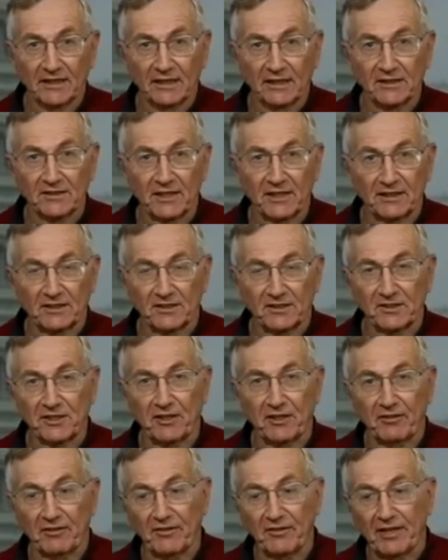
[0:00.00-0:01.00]
is that the
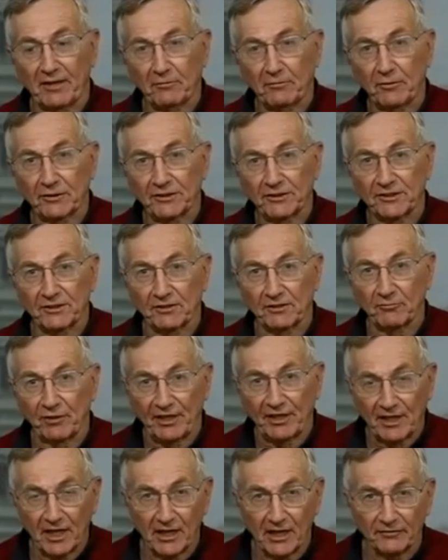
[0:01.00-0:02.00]
sarin that was
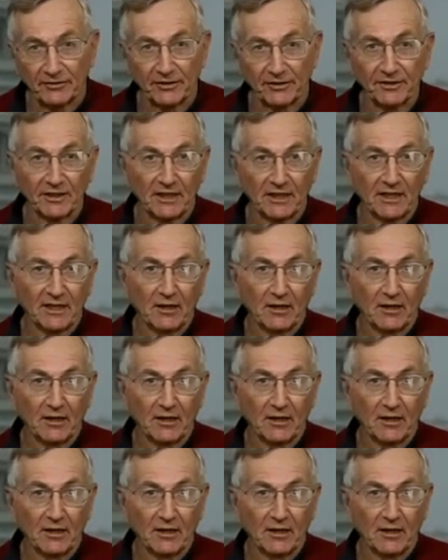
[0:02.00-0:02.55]
recovered